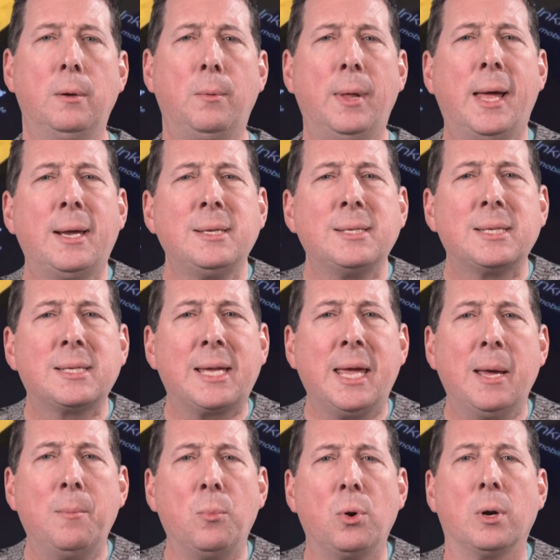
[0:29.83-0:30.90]
Well, how does a
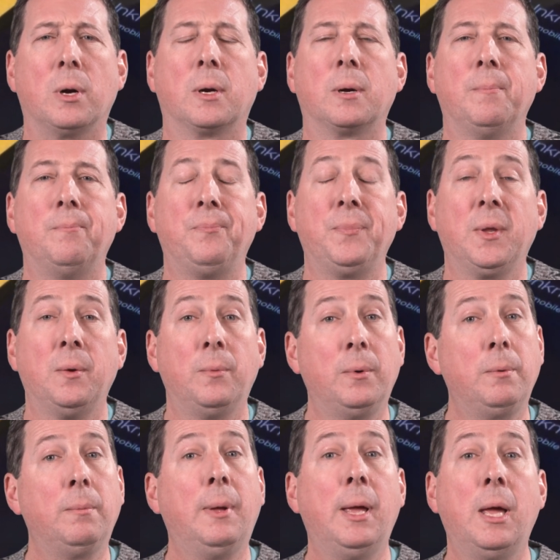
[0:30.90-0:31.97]
scam work?
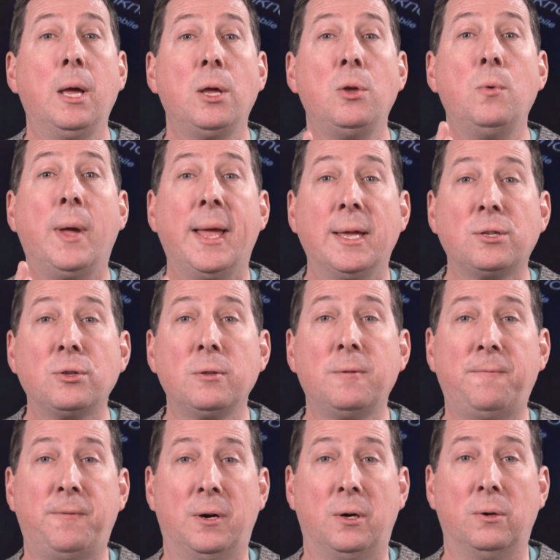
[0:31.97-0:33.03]
Well, you answer the
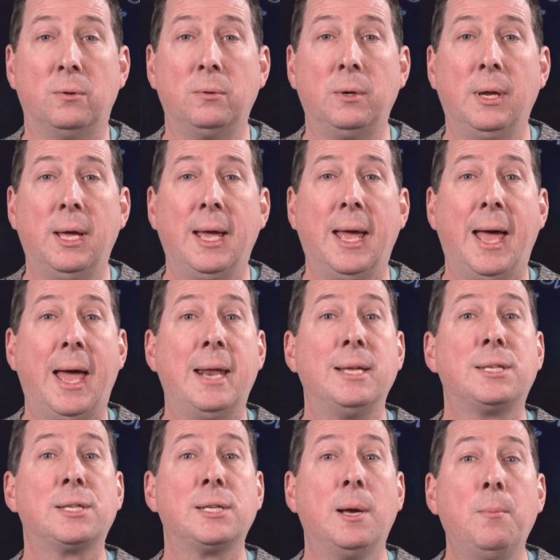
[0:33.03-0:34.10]
phone, and
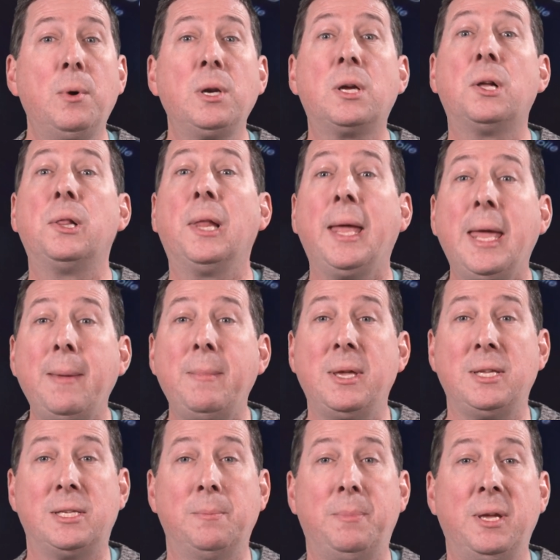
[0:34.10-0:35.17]
it's someone
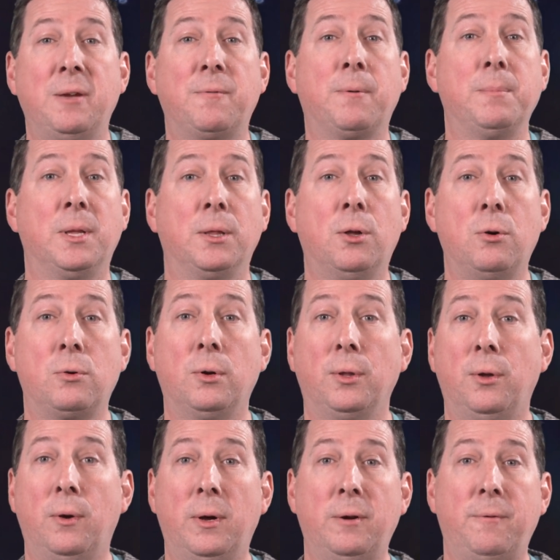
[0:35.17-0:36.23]
claiming to be from the local law